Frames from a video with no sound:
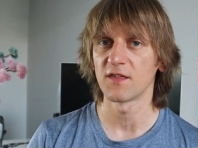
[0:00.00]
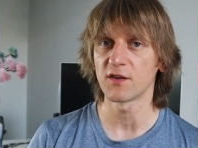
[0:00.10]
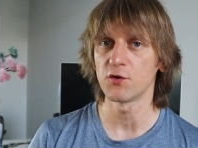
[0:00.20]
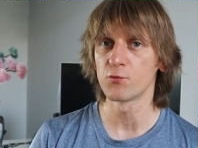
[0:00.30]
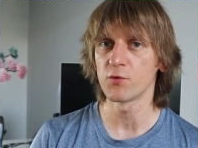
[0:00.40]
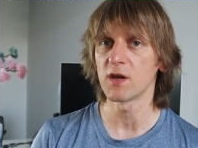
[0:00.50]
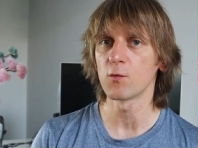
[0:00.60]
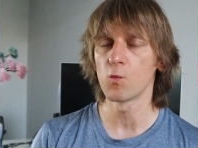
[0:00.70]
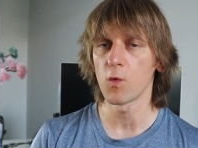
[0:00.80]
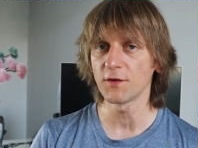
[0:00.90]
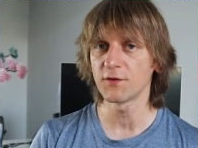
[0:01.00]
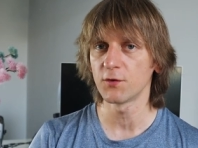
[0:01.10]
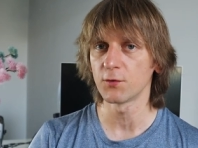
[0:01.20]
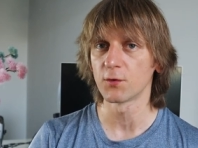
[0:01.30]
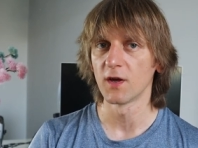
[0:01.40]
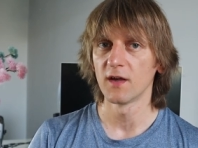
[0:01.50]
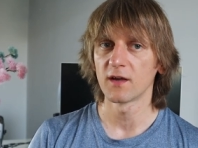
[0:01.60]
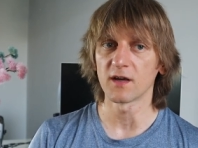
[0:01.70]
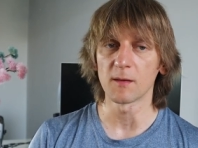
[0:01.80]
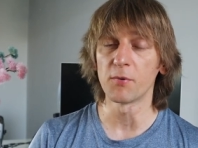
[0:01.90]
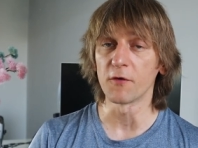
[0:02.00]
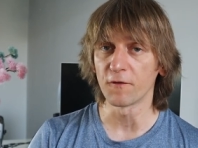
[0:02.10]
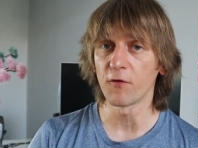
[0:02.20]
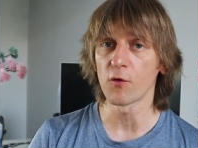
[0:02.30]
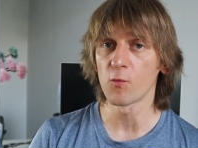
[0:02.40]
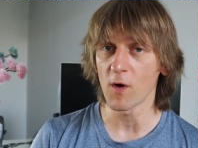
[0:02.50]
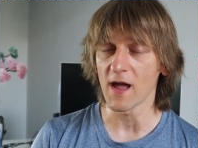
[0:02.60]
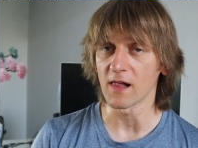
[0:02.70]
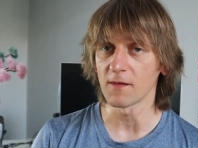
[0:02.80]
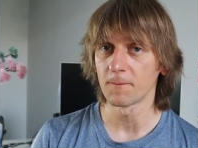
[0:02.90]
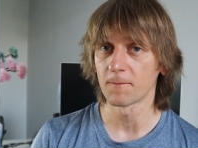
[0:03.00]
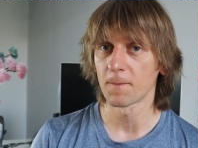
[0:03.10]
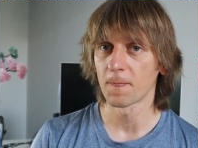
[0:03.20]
that you really want to uh, perform well,